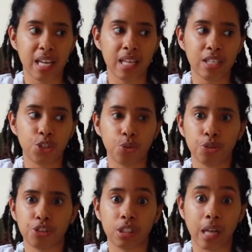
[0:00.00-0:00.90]
I think
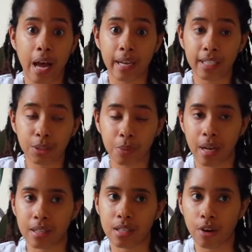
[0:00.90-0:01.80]
June or July-ish when
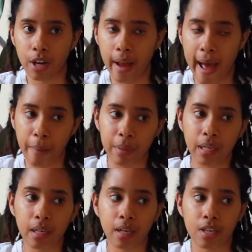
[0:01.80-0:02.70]
that started
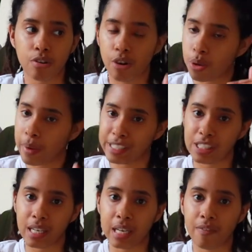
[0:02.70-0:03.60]
happening and I started
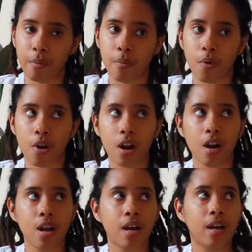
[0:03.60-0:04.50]
questioning even more.